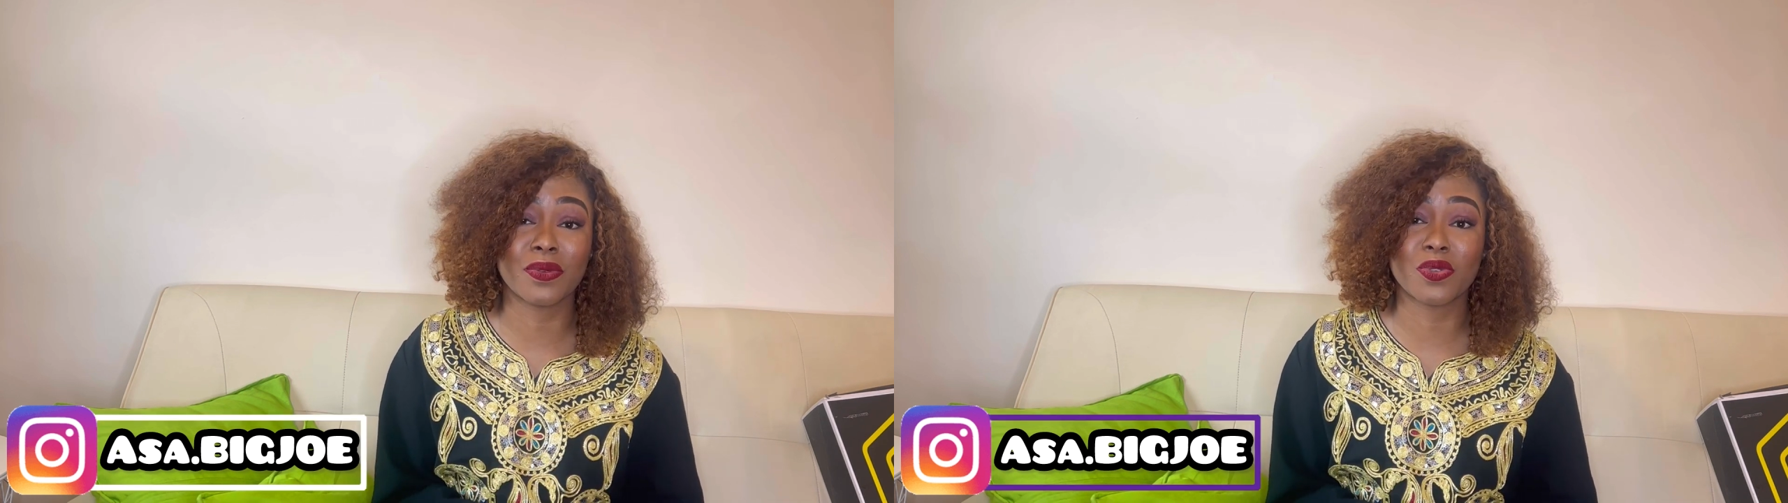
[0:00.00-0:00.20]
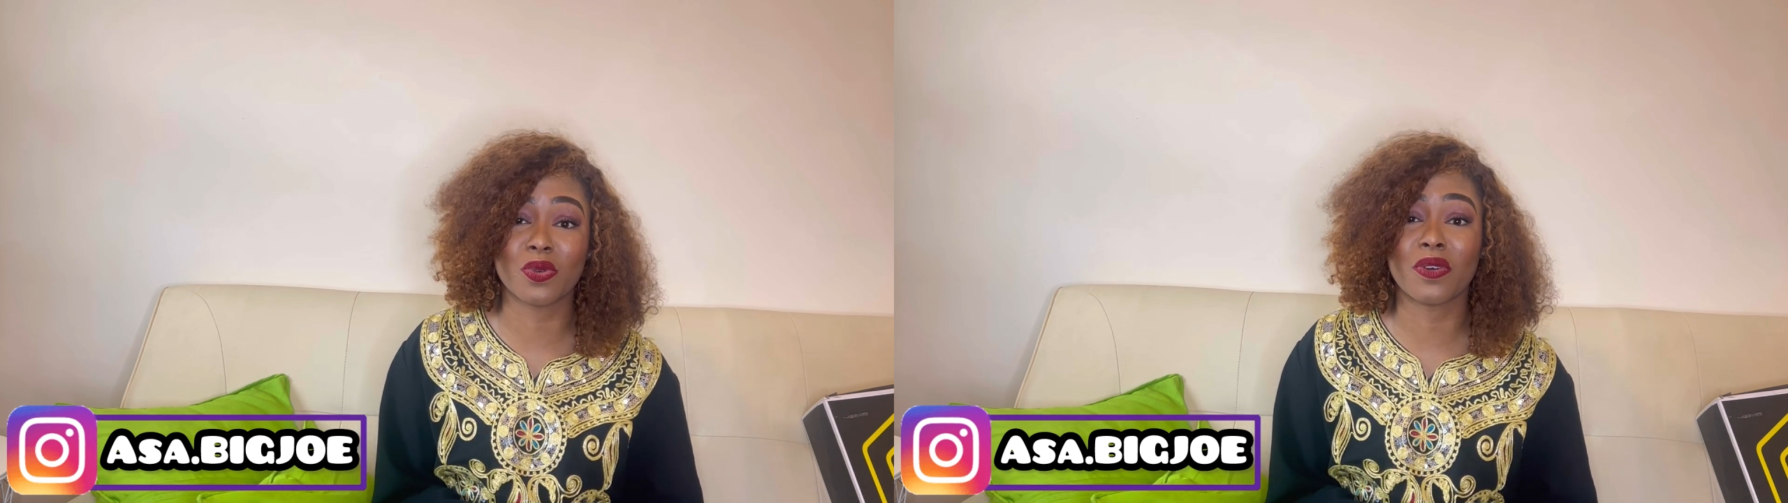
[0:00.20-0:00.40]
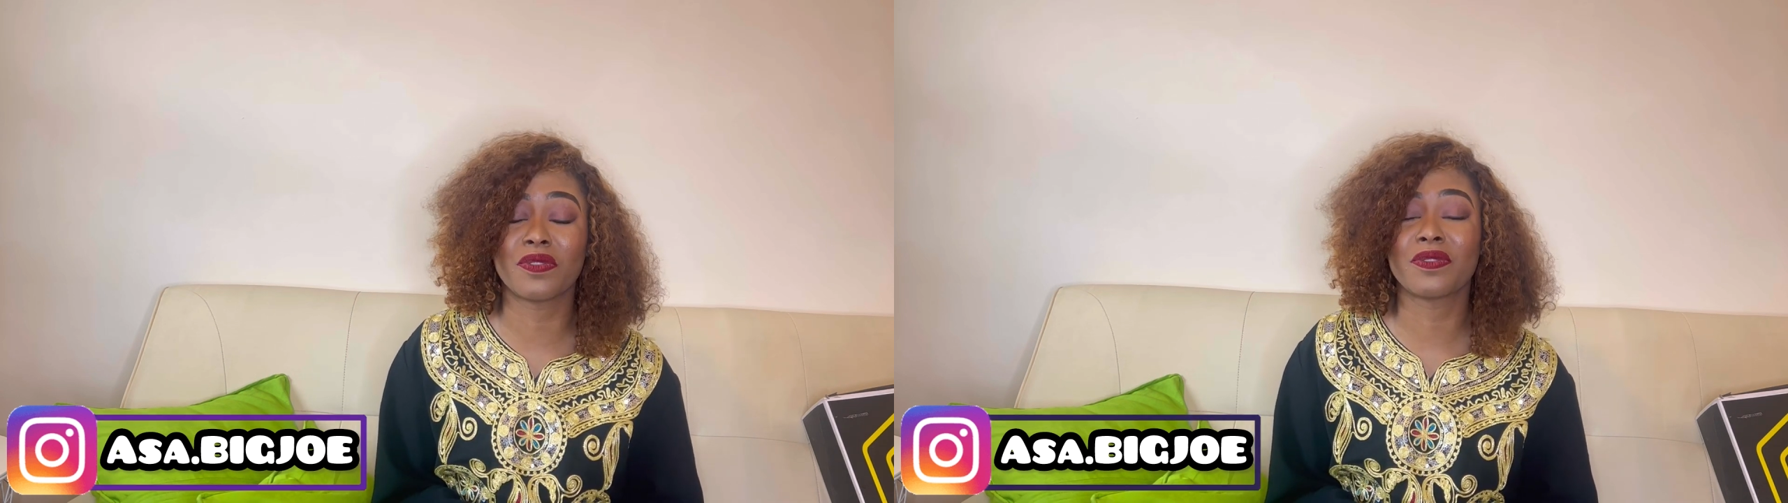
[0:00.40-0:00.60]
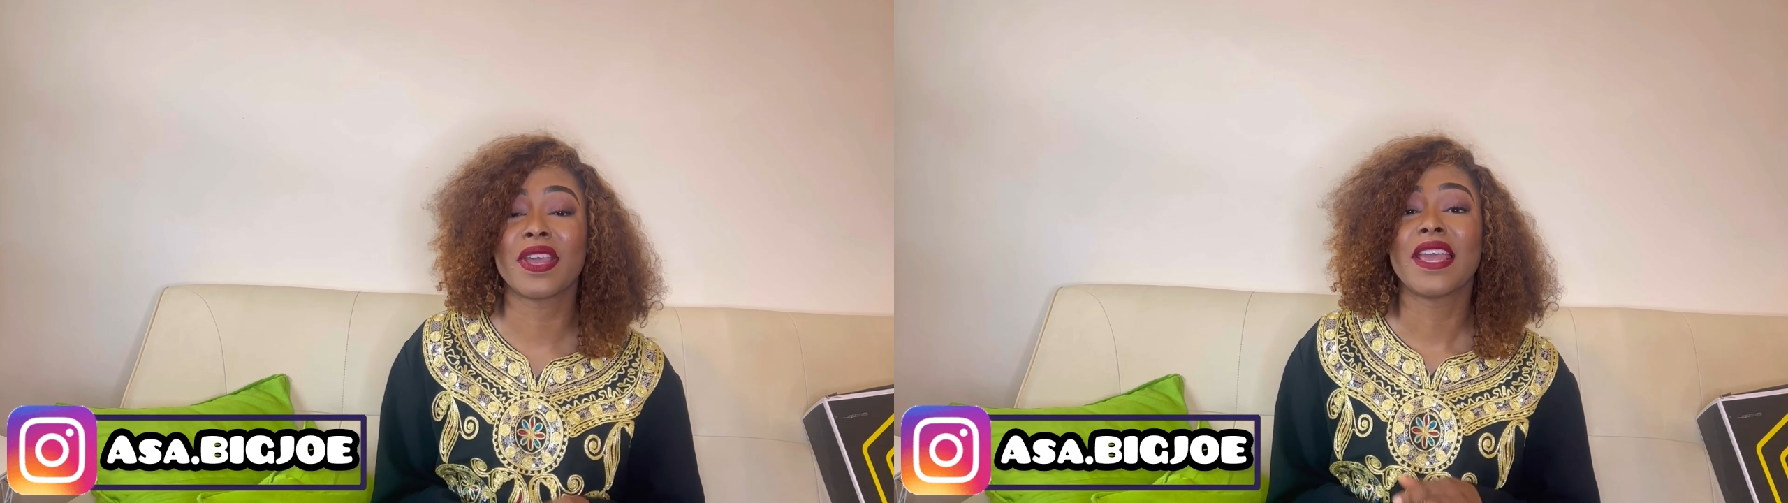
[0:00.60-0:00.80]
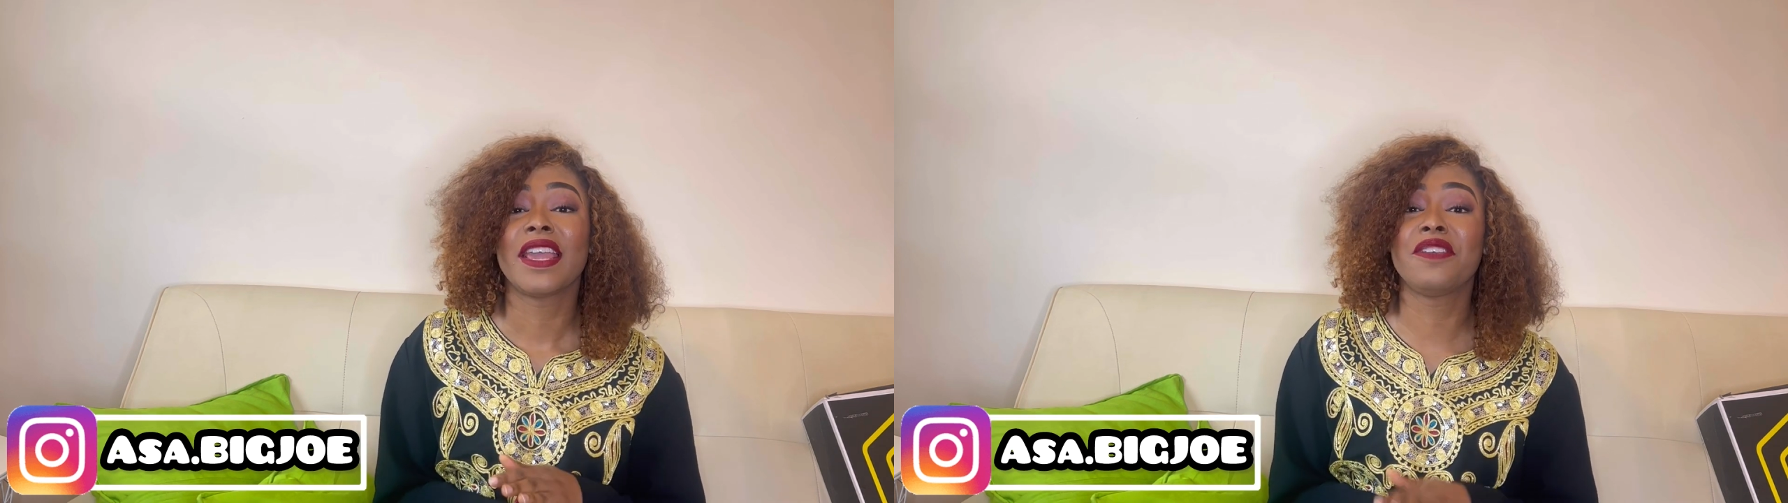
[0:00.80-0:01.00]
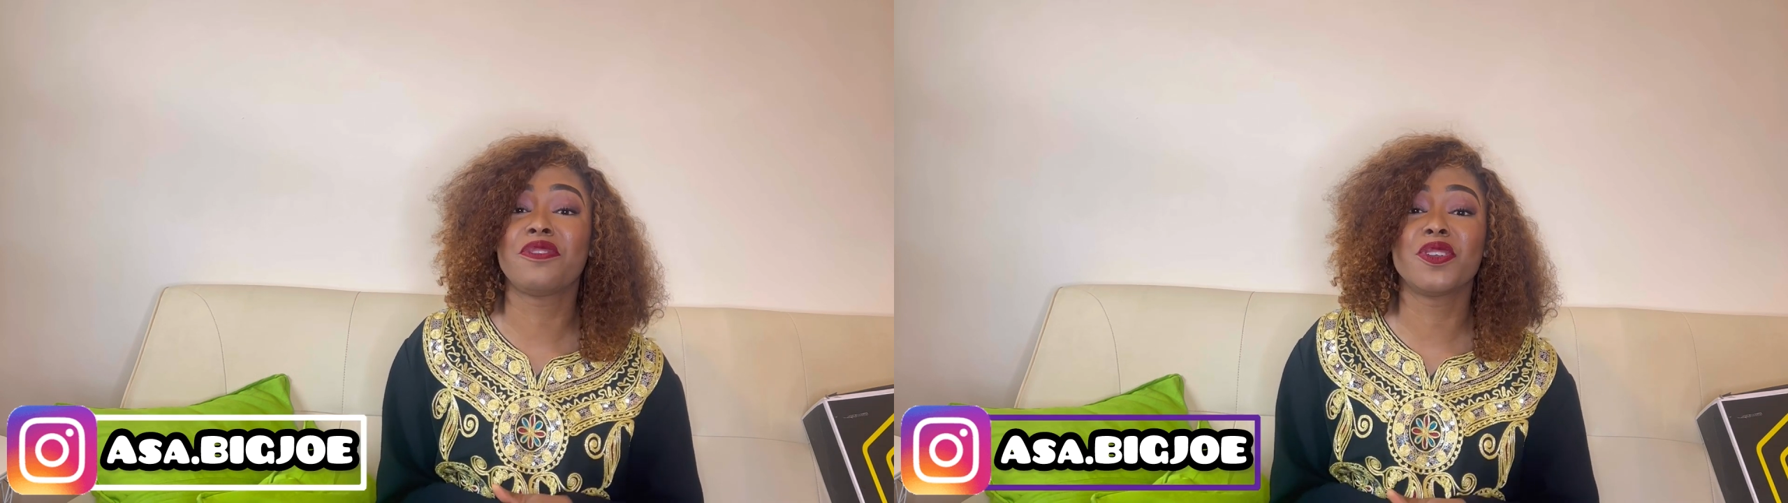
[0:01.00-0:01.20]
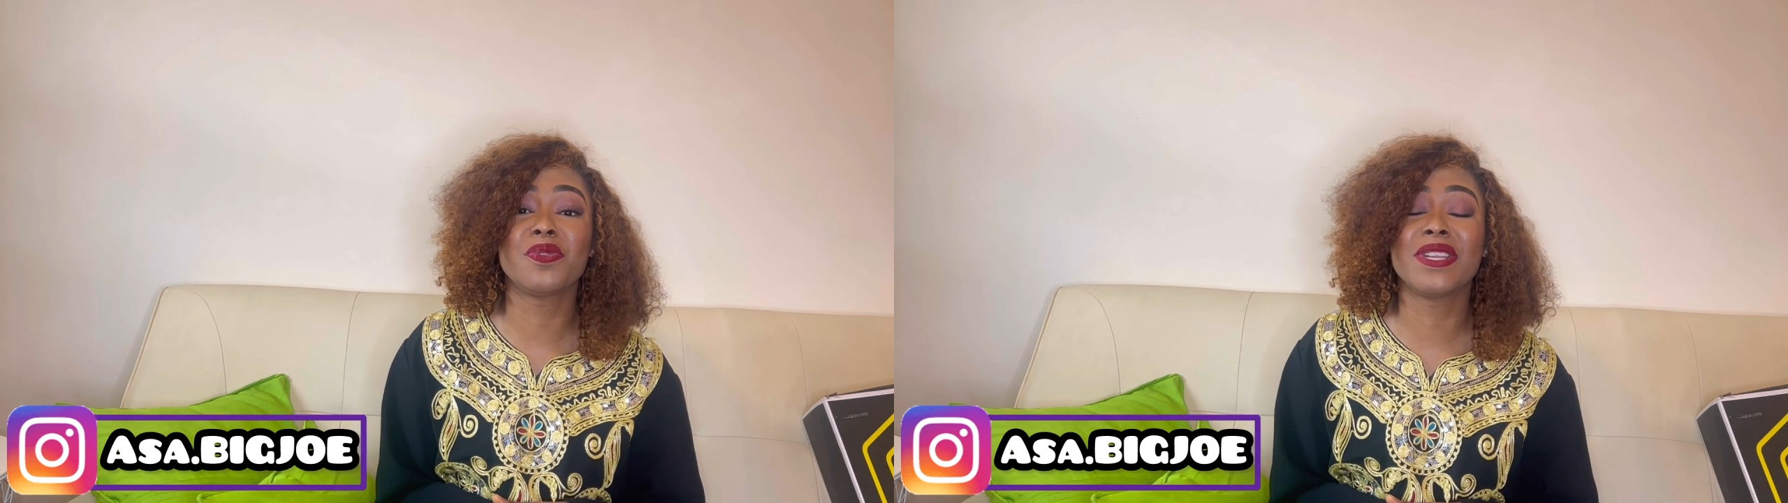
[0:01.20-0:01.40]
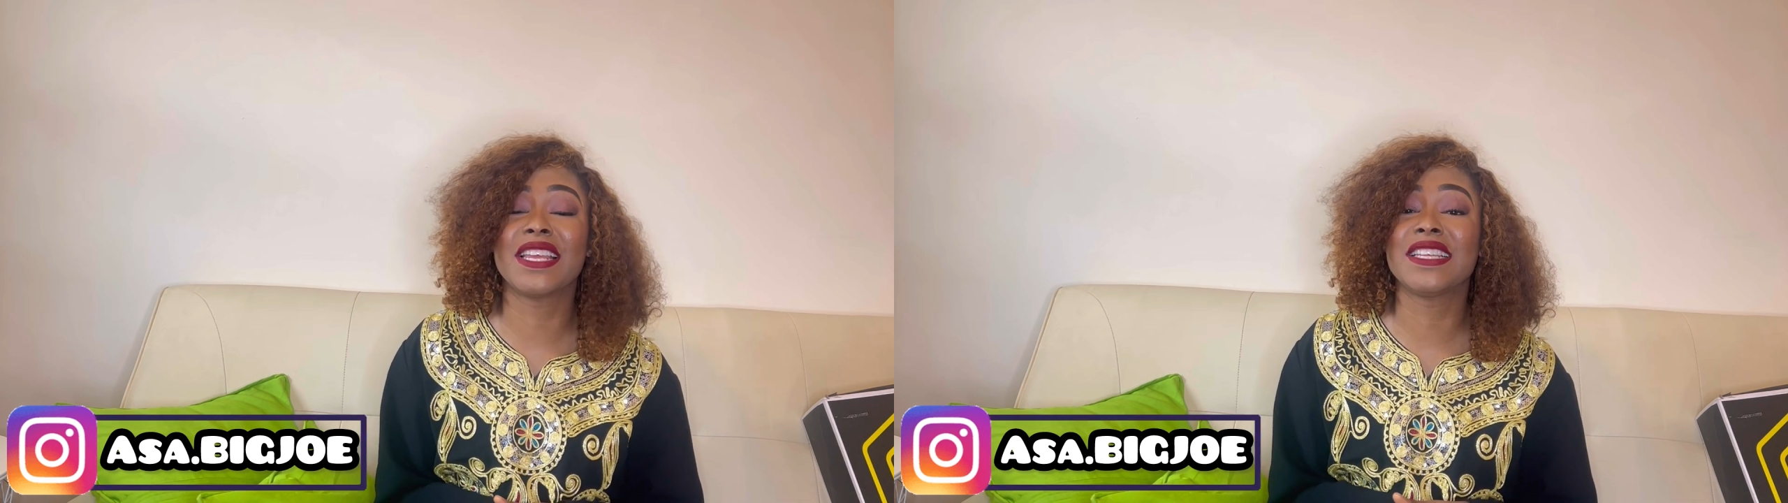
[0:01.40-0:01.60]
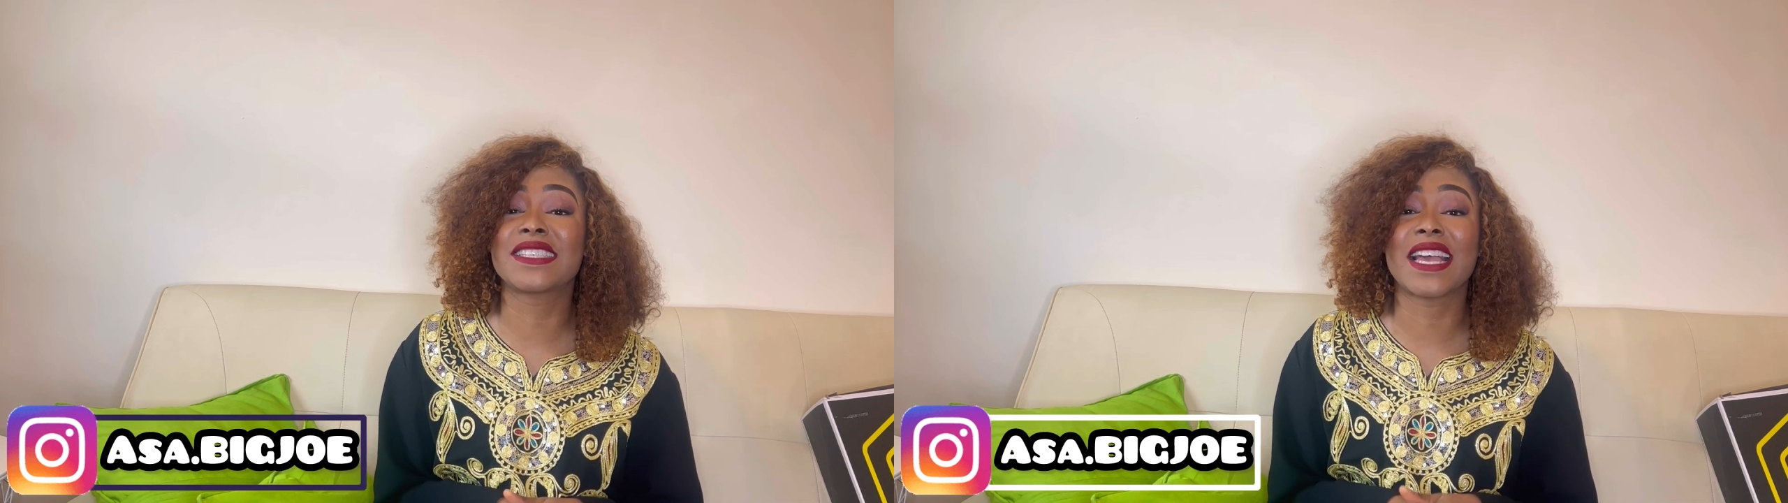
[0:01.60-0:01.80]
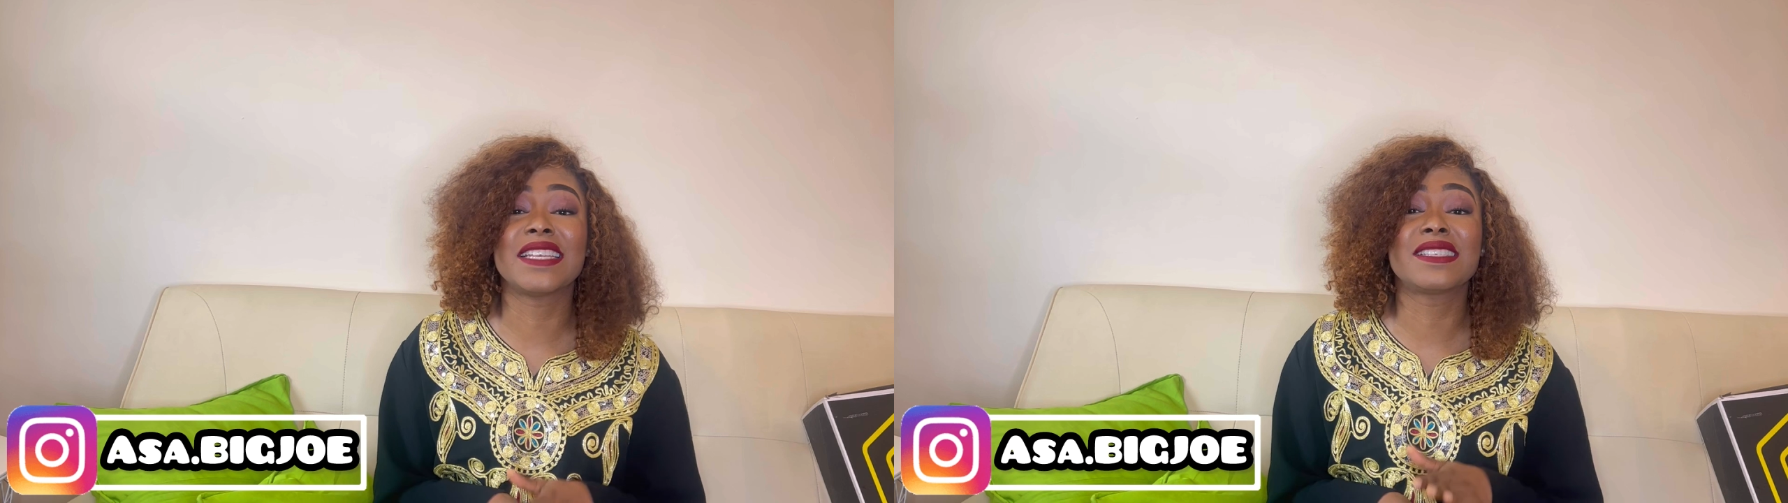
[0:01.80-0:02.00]
12. If you're doing any
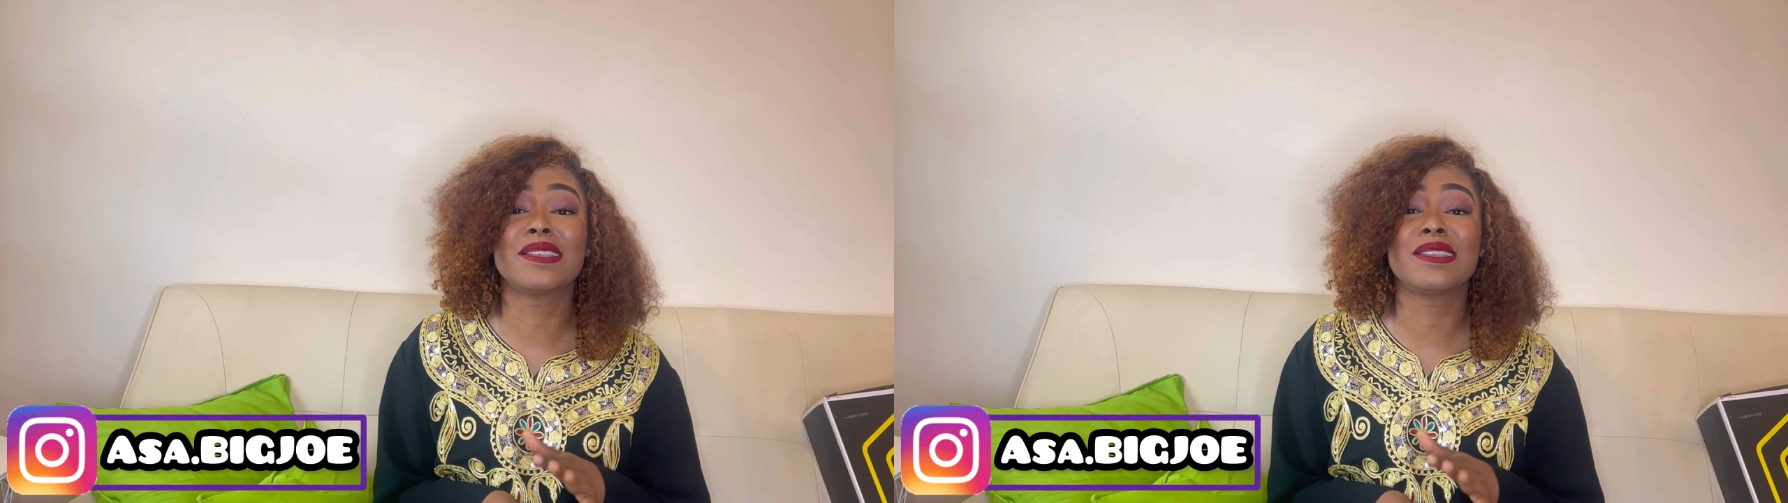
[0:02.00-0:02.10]
size